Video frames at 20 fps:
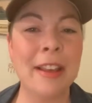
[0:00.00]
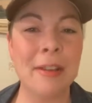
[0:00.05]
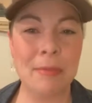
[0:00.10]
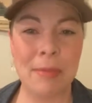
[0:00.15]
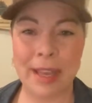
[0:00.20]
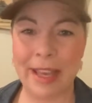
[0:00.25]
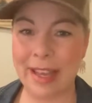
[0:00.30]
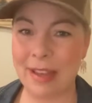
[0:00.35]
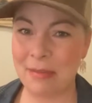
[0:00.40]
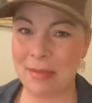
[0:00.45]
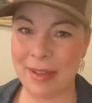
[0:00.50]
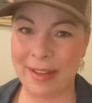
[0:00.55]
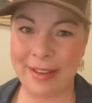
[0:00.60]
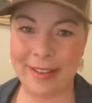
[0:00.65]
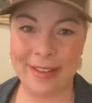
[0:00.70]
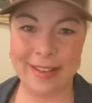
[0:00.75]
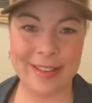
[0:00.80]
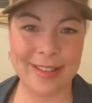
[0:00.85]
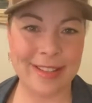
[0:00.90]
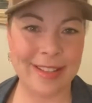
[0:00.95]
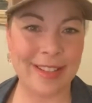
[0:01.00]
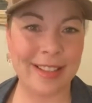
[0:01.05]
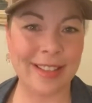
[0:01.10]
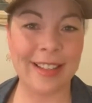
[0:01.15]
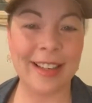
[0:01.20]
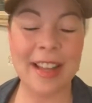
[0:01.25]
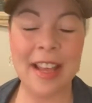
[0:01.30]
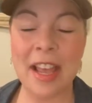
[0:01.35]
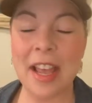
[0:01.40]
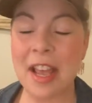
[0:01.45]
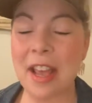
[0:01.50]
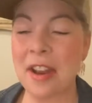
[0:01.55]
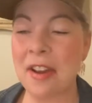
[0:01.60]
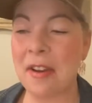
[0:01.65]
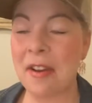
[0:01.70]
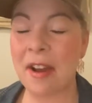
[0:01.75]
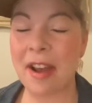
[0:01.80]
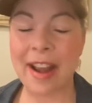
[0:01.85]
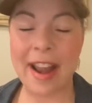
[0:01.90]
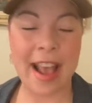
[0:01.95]
pay bills and
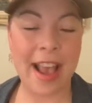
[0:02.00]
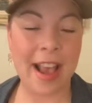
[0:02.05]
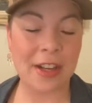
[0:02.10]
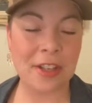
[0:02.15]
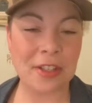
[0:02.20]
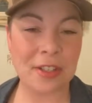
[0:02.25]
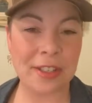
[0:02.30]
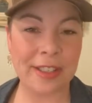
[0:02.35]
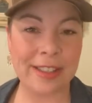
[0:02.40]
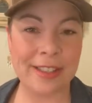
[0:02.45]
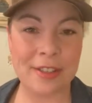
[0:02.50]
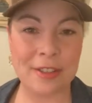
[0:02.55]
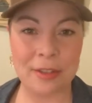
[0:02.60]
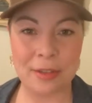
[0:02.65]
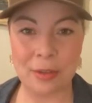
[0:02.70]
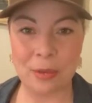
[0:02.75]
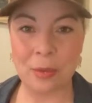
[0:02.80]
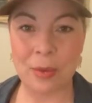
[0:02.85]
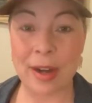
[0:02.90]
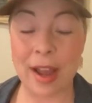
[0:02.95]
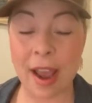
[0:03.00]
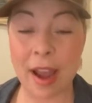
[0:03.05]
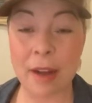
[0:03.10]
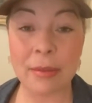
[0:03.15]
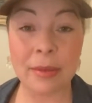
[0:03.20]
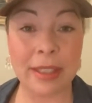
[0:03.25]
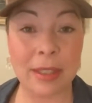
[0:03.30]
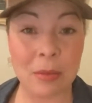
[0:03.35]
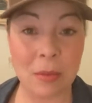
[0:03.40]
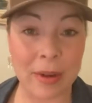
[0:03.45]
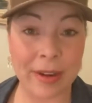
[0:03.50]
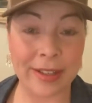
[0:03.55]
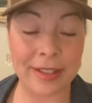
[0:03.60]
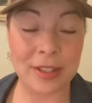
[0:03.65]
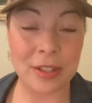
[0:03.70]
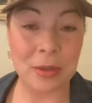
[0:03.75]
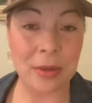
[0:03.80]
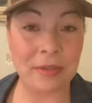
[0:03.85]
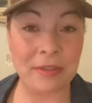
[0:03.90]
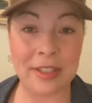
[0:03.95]
not actually do what I really wanted
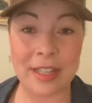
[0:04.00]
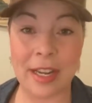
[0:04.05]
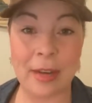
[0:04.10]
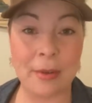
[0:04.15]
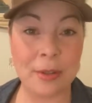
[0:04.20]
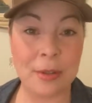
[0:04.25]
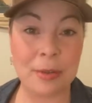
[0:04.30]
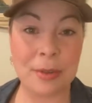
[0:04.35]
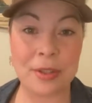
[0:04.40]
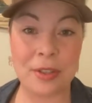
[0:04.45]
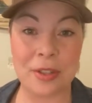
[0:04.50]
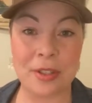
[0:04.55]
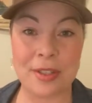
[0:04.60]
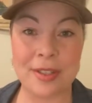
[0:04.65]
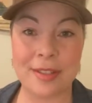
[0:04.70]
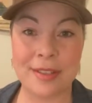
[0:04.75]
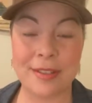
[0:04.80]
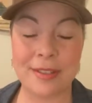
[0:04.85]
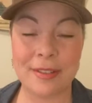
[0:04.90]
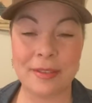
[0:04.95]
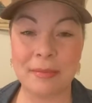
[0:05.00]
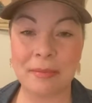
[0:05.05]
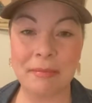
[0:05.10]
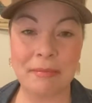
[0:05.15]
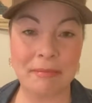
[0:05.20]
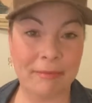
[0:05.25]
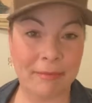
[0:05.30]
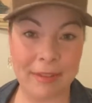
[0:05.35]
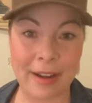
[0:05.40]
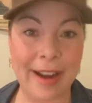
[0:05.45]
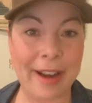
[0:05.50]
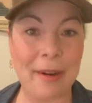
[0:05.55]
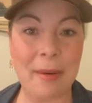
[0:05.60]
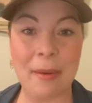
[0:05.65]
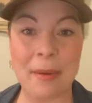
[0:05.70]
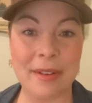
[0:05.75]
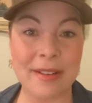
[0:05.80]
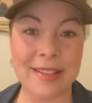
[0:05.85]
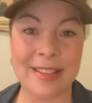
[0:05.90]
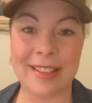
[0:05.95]
to do every day, which was just ride
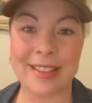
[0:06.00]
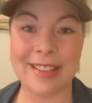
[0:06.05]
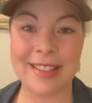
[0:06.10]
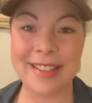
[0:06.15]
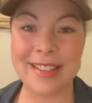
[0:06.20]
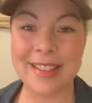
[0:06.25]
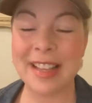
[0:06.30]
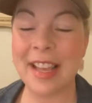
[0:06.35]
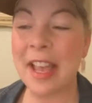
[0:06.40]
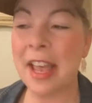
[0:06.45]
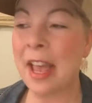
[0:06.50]
horses.